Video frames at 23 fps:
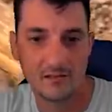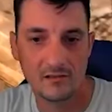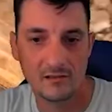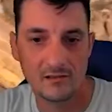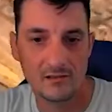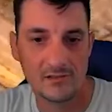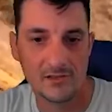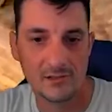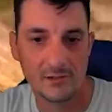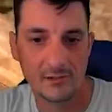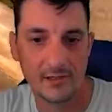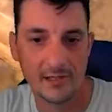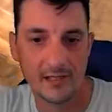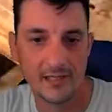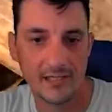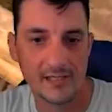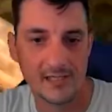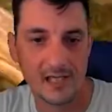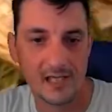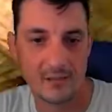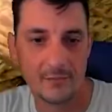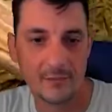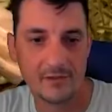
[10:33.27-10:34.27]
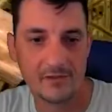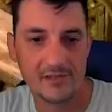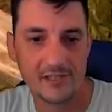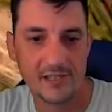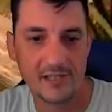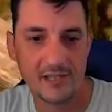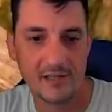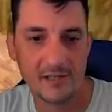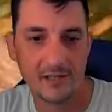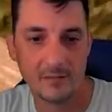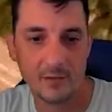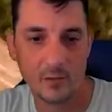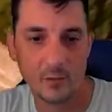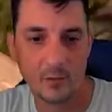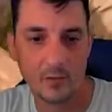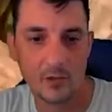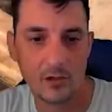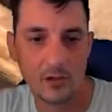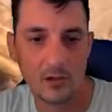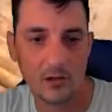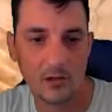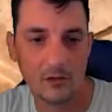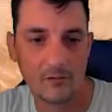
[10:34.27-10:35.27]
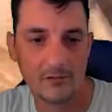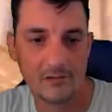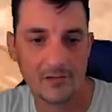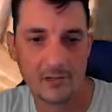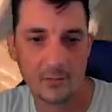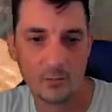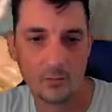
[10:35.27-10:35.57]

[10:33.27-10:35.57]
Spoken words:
So anytime you see them, you want to harvest them